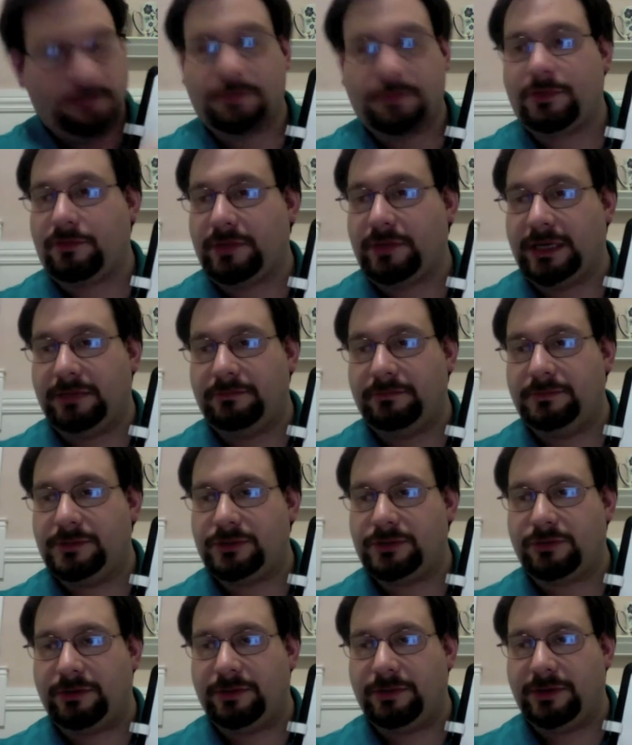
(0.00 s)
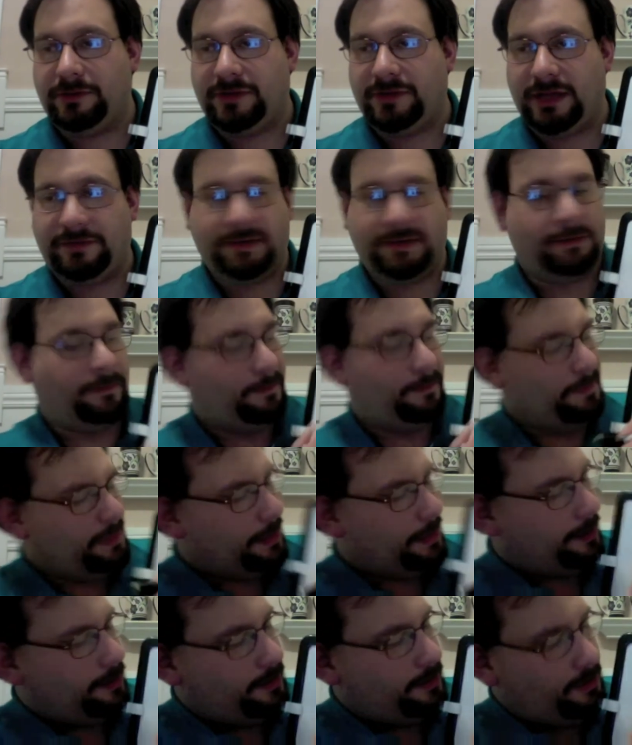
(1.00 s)
3 square root of 11.
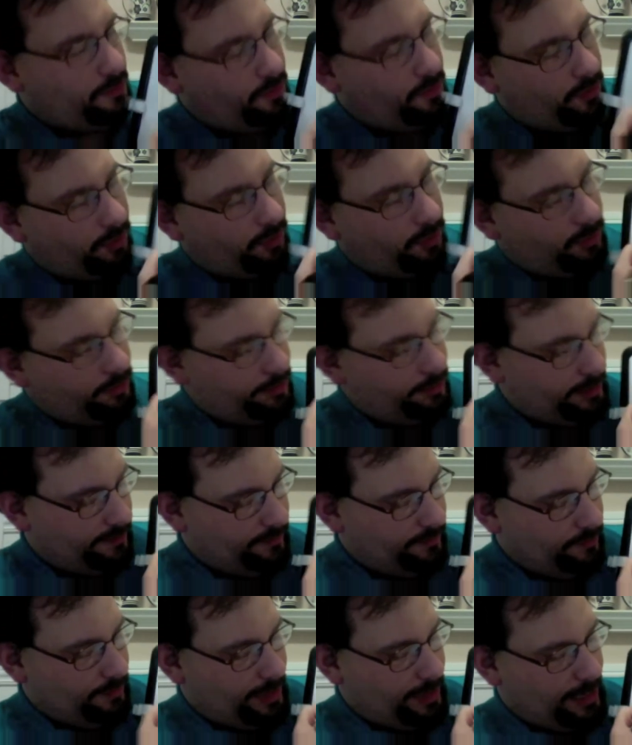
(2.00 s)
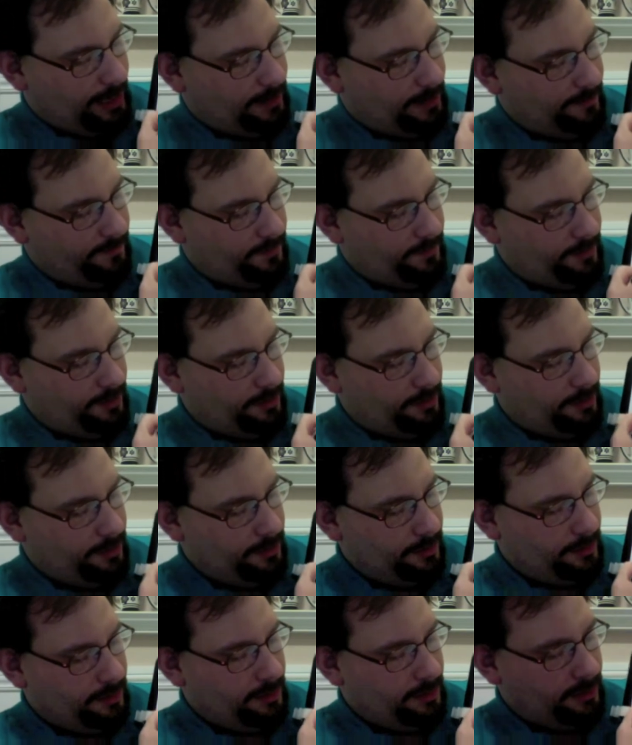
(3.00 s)
Or if you have,
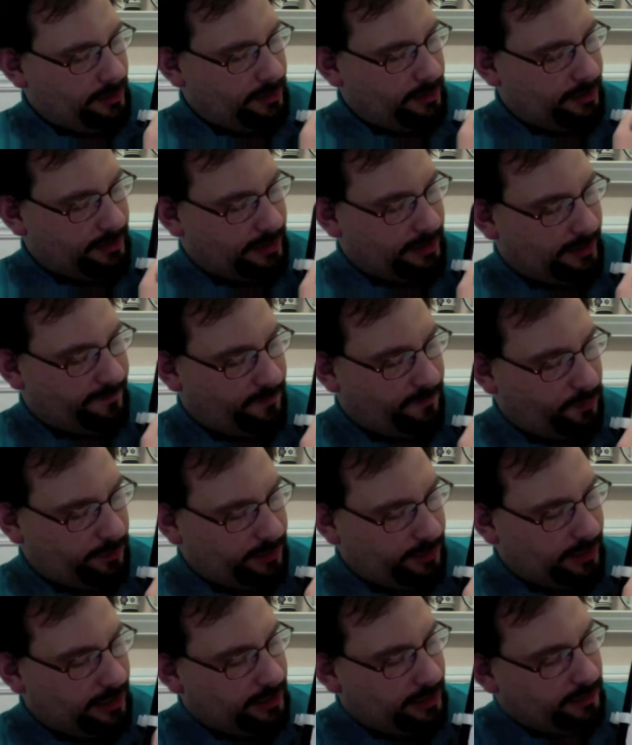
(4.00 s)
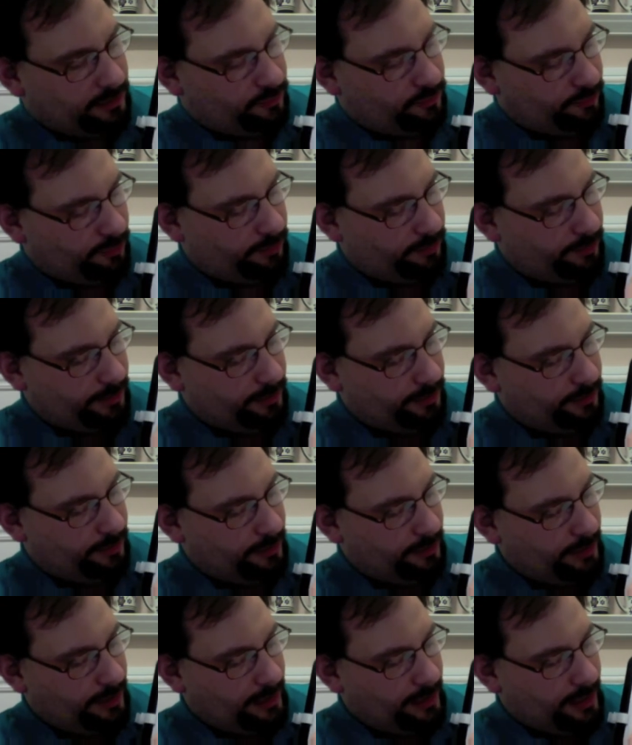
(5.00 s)
let's say, 14 square root
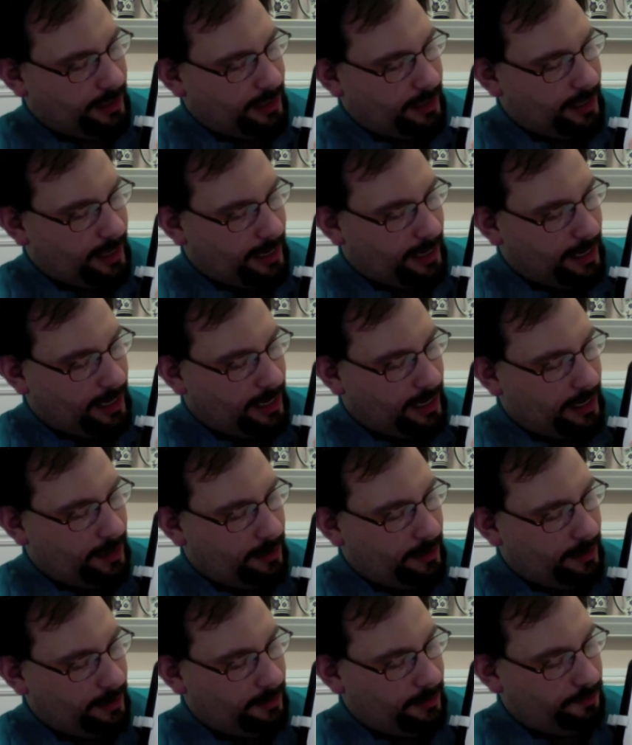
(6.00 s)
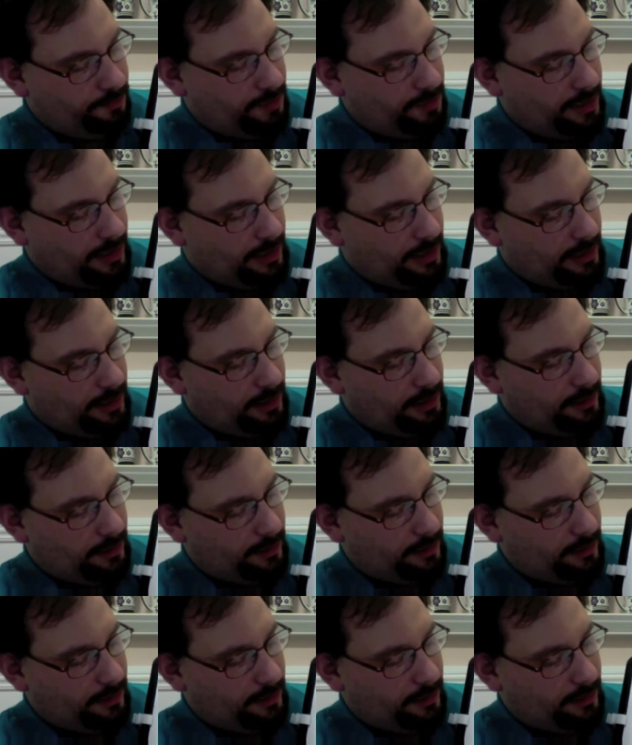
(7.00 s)
a, b,